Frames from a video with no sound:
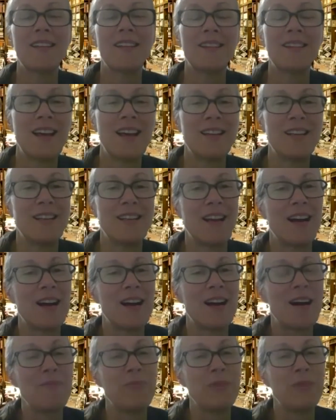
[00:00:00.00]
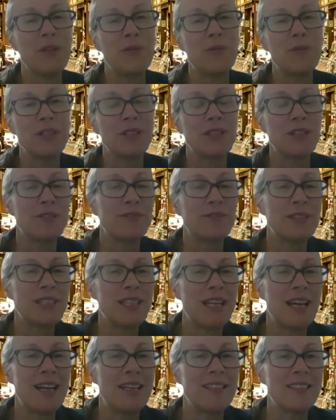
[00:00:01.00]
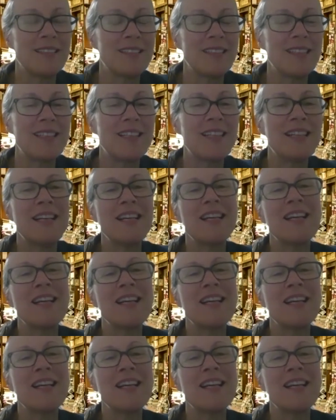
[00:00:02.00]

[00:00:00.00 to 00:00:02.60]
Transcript: that you want Dovid to answer,